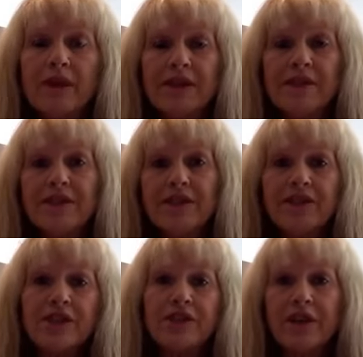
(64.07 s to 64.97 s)

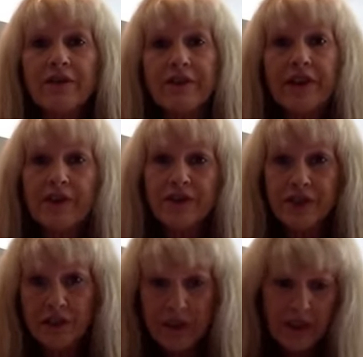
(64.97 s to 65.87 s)
incisions and everything are
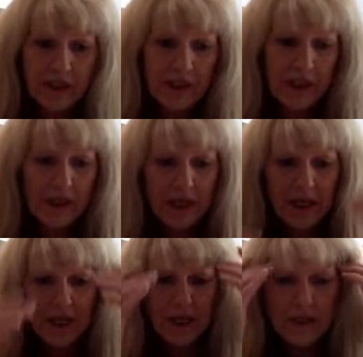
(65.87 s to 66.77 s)
still healing.
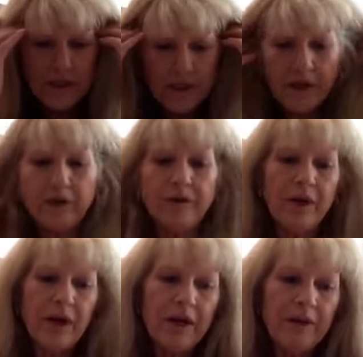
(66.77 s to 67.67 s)
So
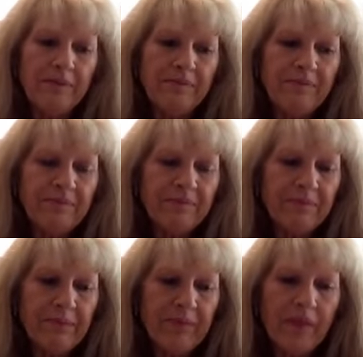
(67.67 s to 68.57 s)
I
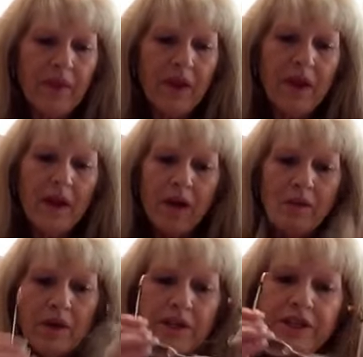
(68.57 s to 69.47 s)

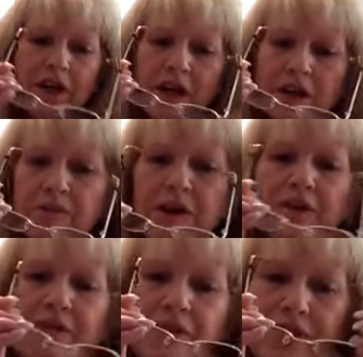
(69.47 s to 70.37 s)
wanted to talk about
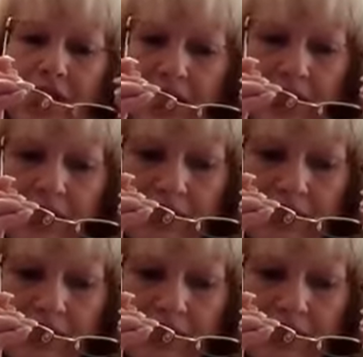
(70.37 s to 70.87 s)
a few things. I've